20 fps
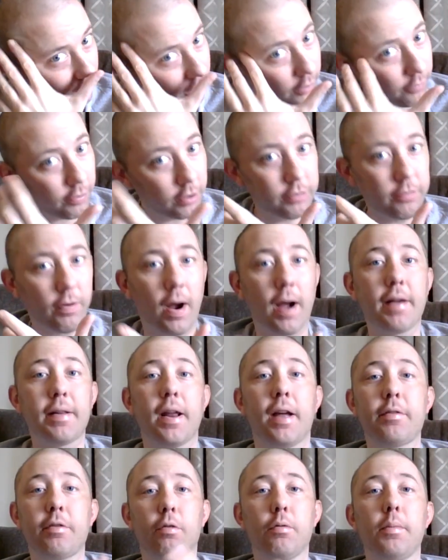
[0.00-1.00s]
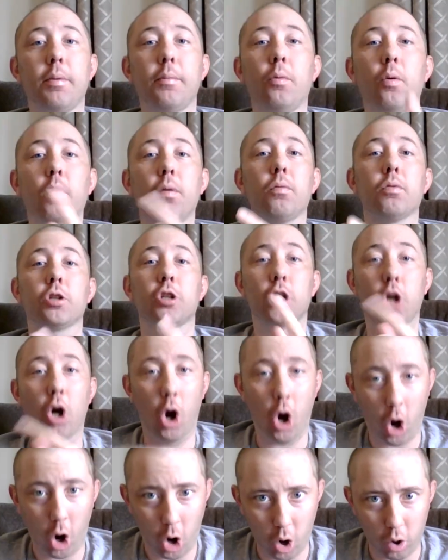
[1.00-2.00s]
First of all, I'd have to remember what it was
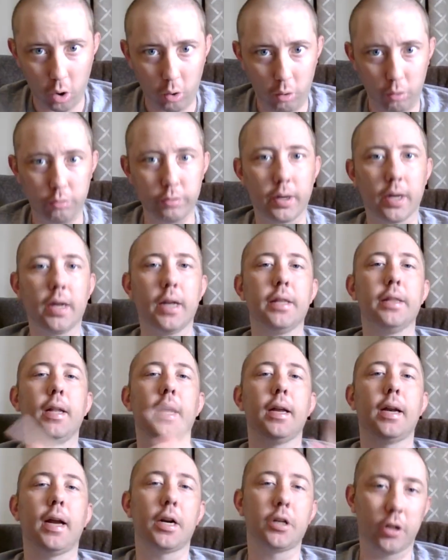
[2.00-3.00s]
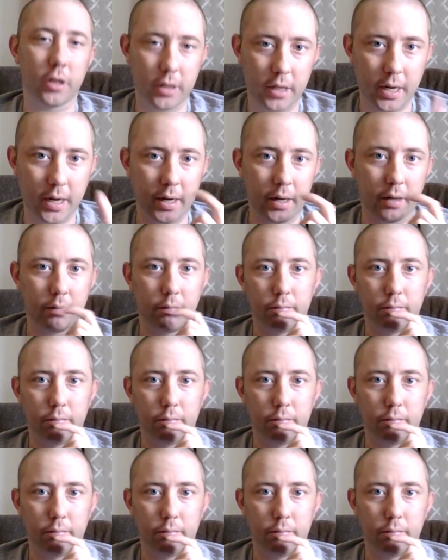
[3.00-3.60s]
called and then actually get it.